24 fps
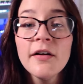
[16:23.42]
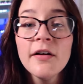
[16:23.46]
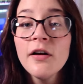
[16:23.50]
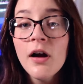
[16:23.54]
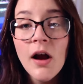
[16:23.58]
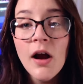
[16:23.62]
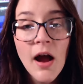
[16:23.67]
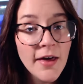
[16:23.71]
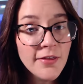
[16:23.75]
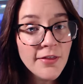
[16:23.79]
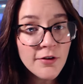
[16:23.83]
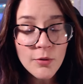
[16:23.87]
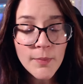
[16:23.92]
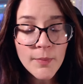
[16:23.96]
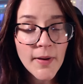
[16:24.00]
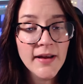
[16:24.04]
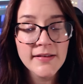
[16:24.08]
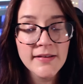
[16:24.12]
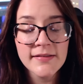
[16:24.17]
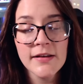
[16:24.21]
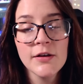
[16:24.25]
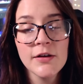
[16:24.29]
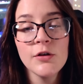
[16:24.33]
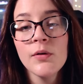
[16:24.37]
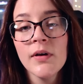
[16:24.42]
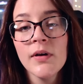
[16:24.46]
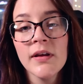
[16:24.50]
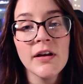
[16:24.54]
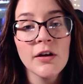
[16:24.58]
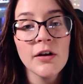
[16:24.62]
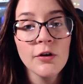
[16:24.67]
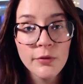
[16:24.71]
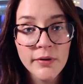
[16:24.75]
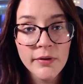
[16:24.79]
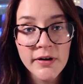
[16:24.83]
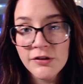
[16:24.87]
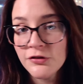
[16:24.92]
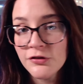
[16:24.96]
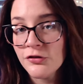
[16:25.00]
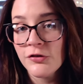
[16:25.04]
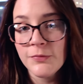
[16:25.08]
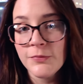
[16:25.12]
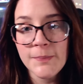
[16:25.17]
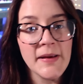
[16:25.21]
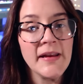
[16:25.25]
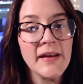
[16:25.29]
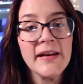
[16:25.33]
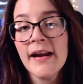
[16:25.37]
there are other ways that you can increase your
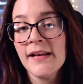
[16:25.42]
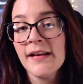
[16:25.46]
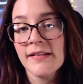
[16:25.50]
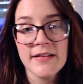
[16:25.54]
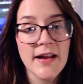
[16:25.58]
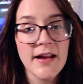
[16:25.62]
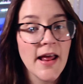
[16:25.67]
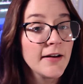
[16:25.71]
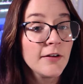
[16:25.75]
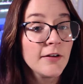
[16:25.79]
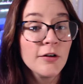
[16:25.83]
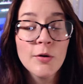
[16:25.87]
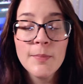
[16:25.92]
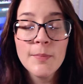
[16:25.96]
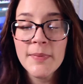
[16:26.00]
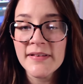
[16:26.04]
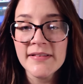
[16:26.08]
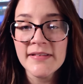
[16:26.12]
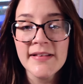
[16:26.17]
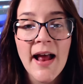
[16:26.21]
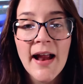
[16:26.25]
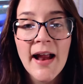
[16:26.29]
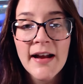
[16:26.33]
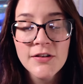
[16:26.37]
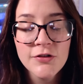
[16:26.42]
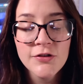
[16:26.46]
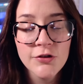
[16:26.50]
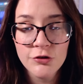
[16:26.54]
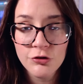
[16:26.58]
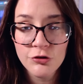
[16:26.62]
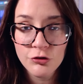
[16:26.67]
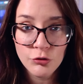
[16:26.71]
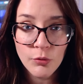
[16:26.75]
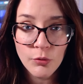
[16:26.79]
speed as an editor besides just